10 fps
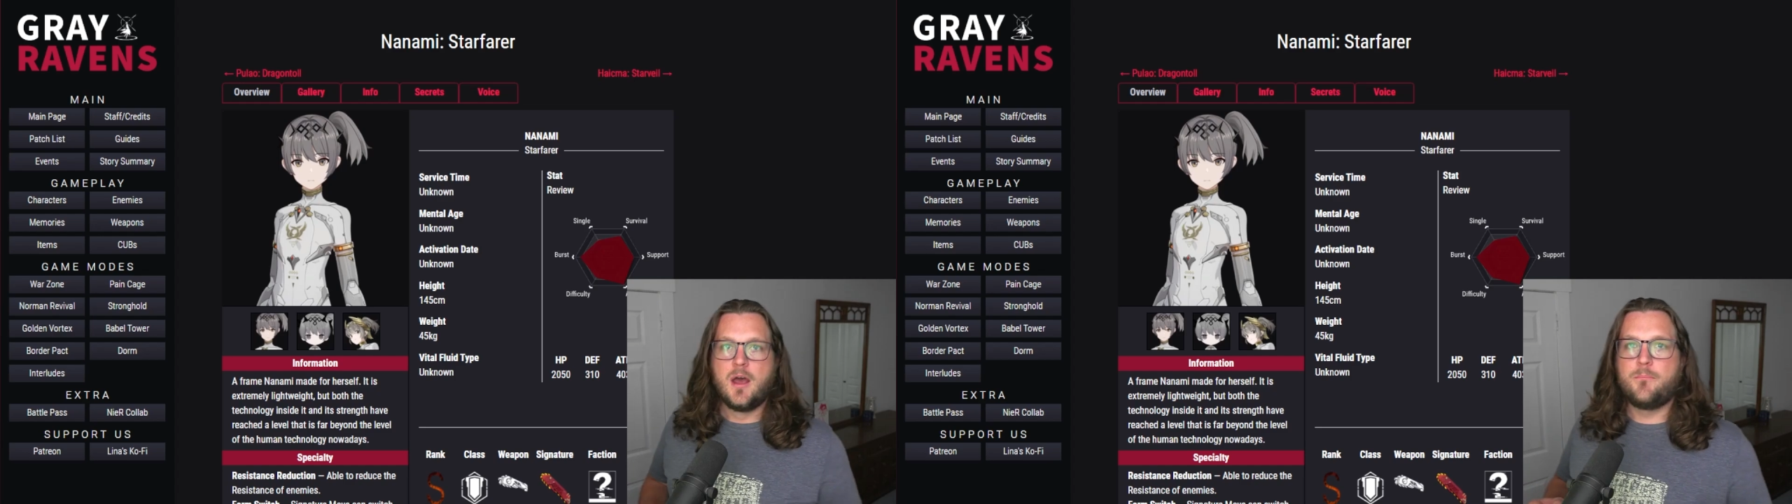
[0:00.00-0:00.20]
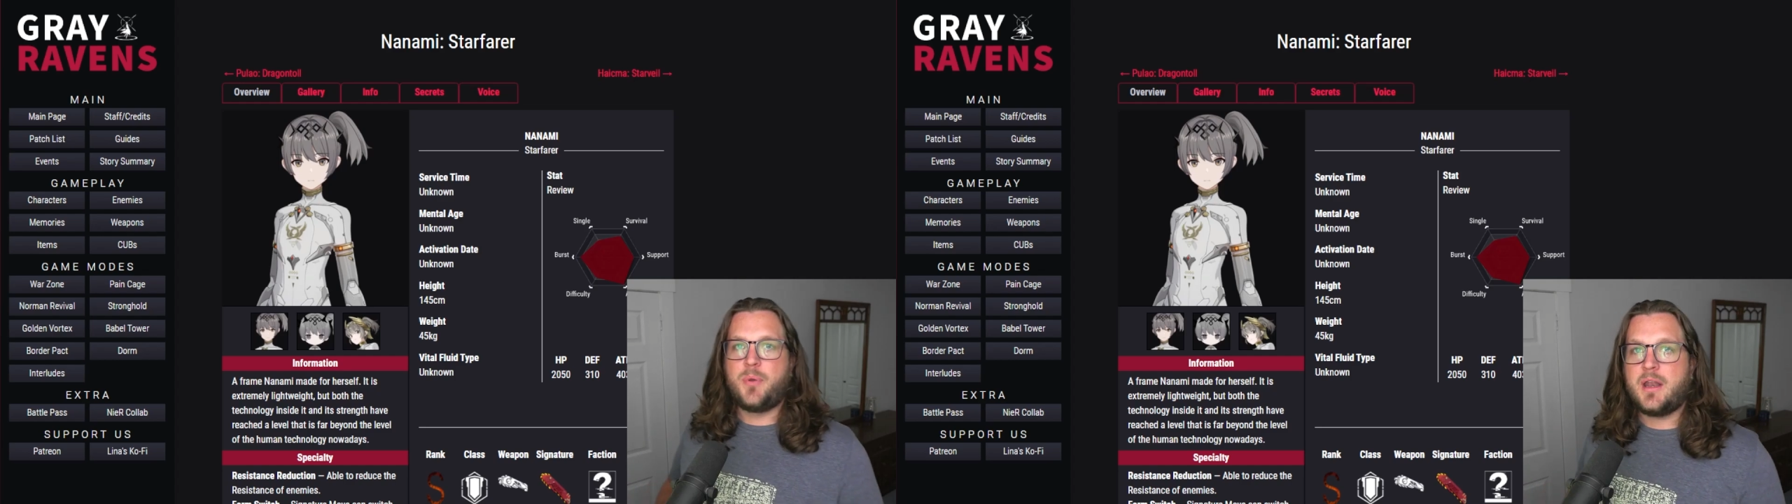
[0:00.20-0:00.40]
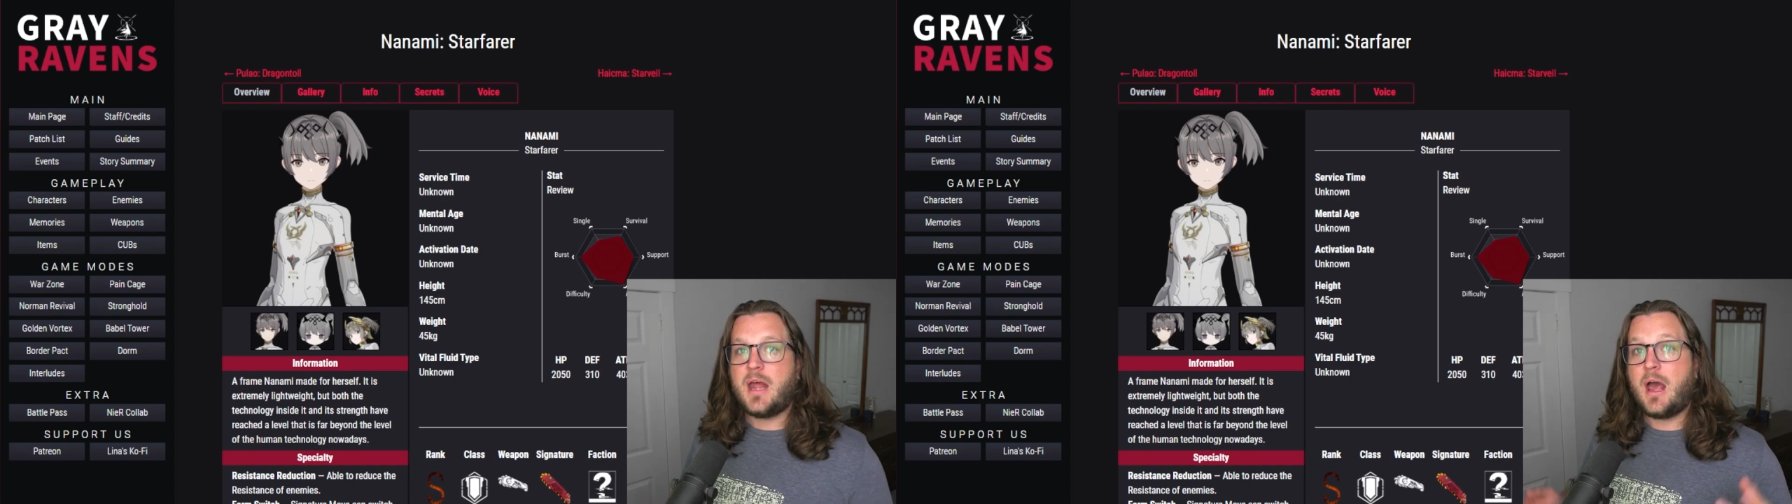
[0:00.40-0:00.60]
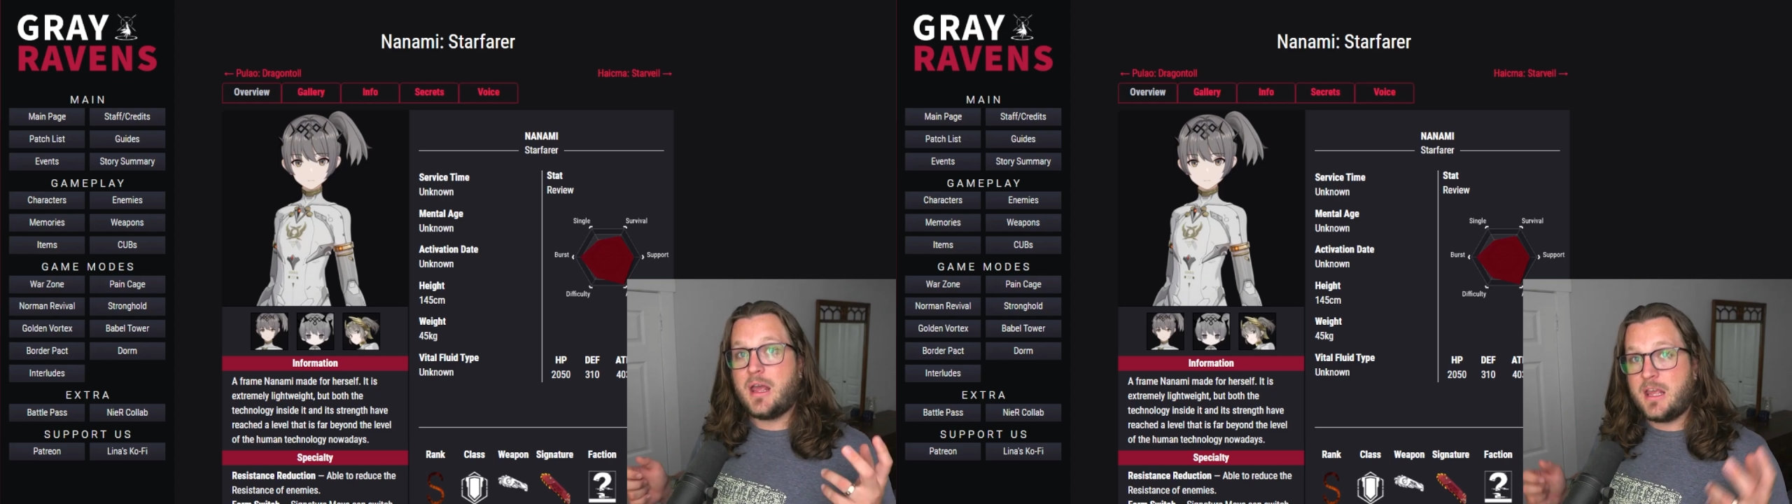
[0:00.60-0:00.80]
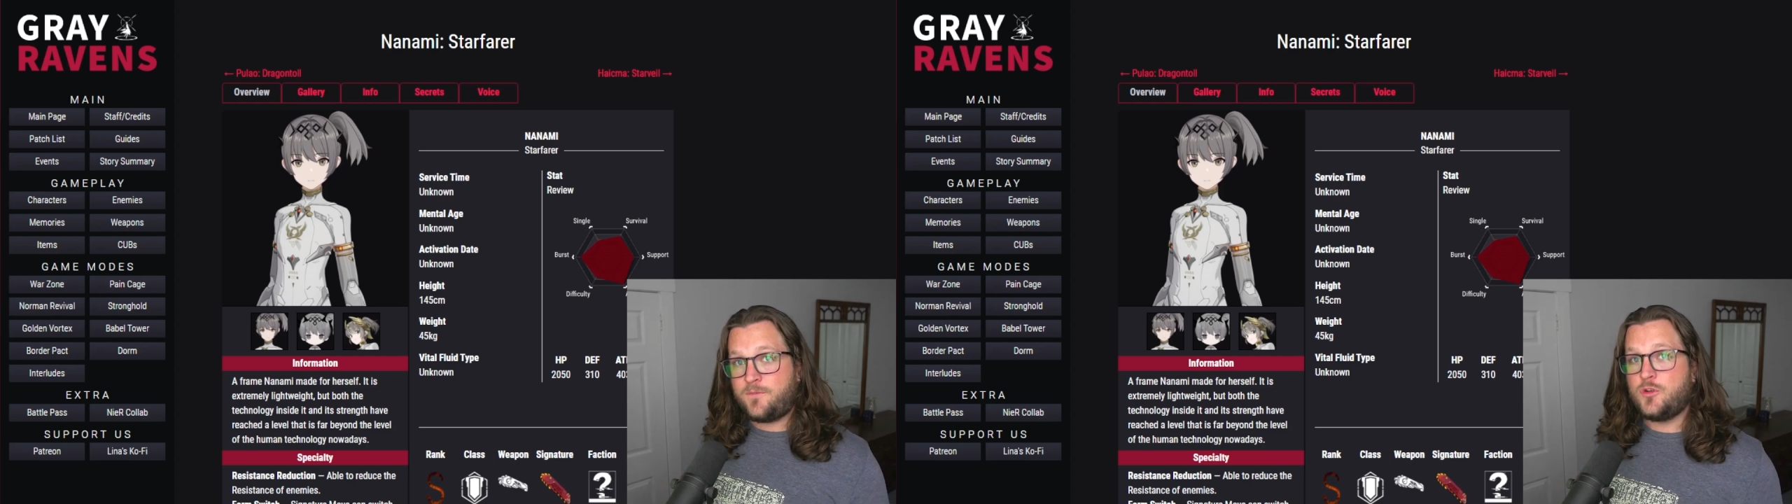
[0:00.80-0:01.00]
but
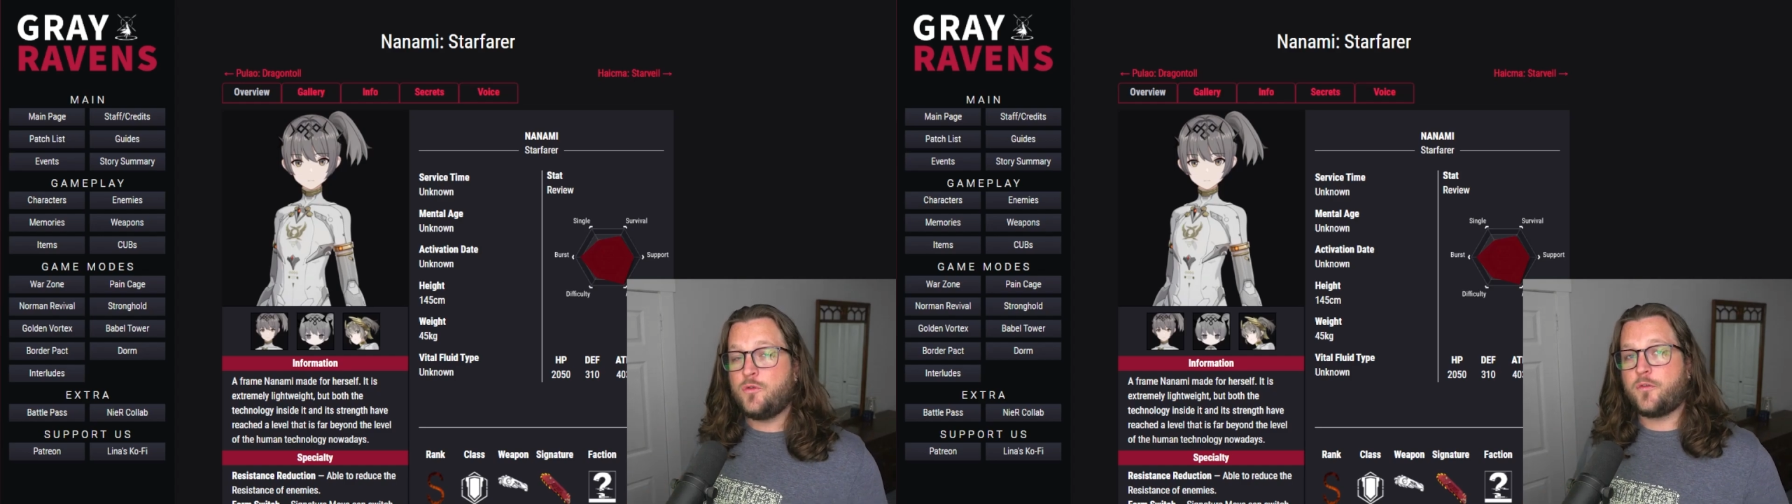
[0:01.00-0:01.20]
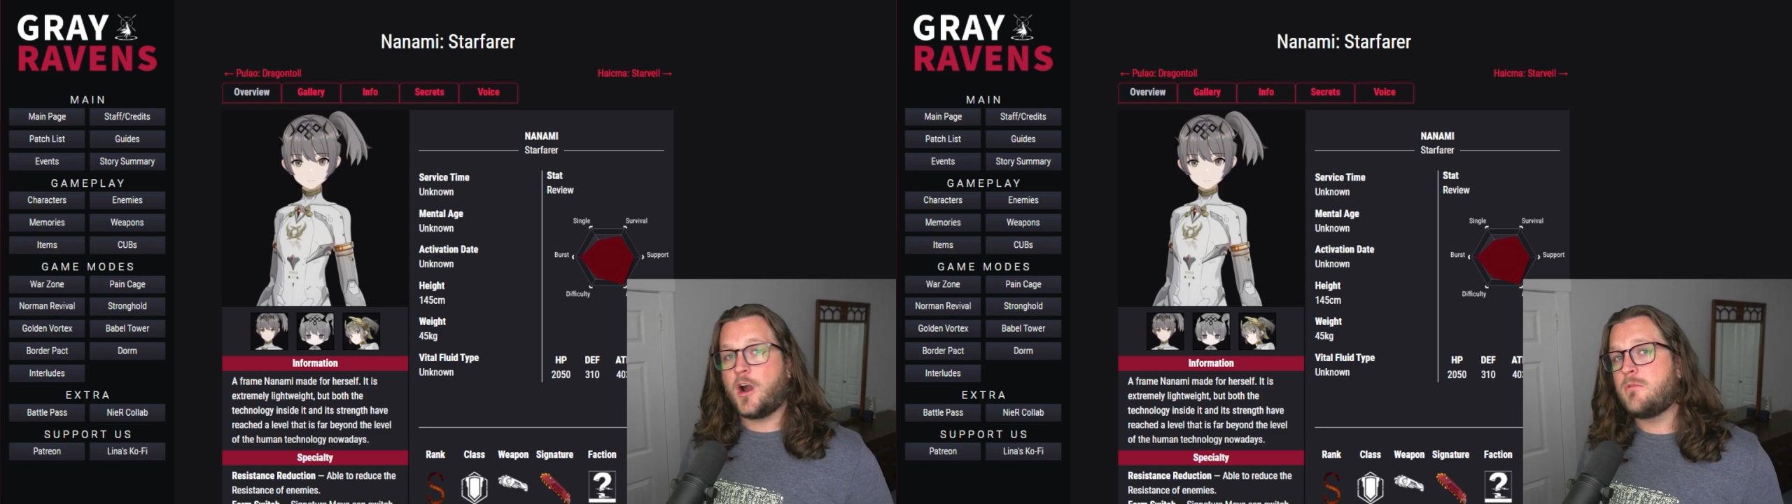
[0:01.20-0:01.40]
if you farm